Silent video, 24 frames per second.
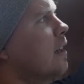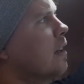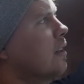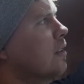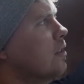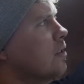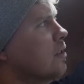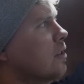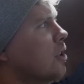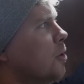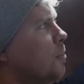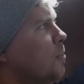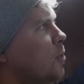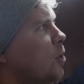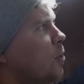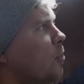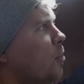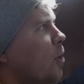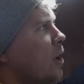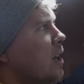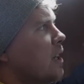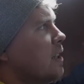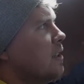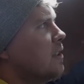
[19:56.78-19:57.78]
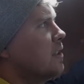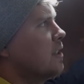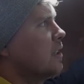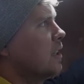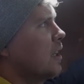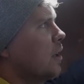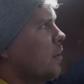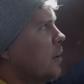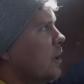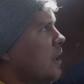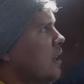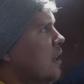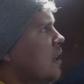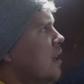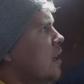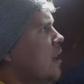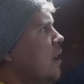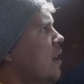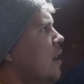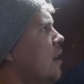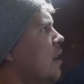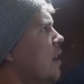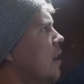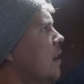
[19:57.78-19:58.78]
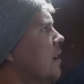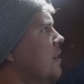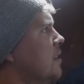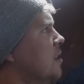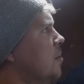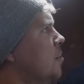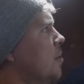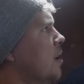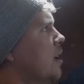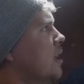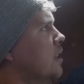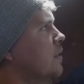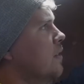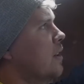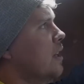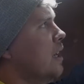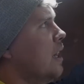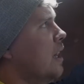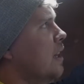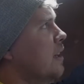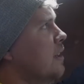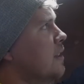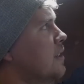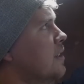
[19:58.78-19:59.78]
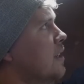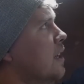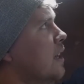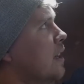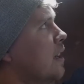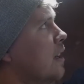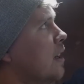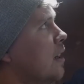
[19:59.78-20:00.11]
Just a couple more breakers to go in, RCBOs for the lights